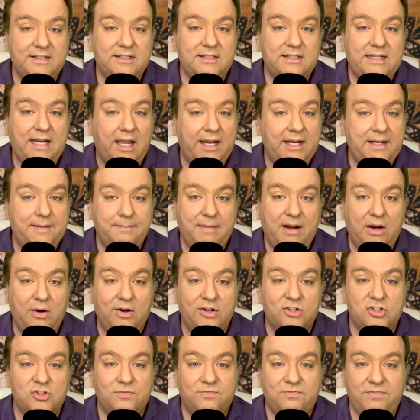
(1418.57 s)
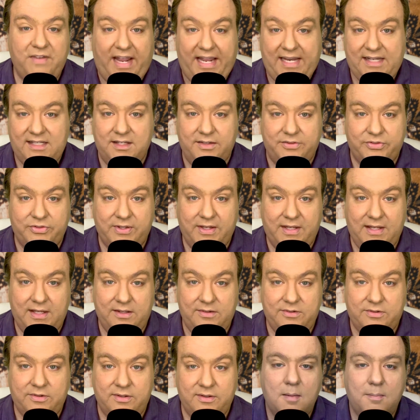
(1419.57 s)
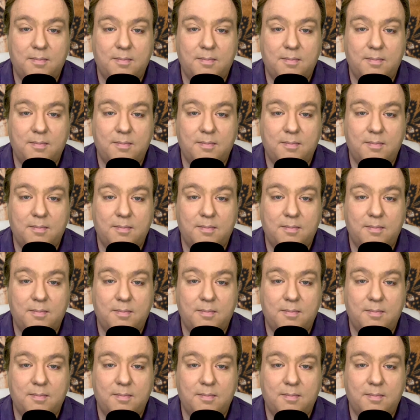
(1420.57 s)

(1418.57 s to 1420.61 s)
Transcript: nightmarish fantasies.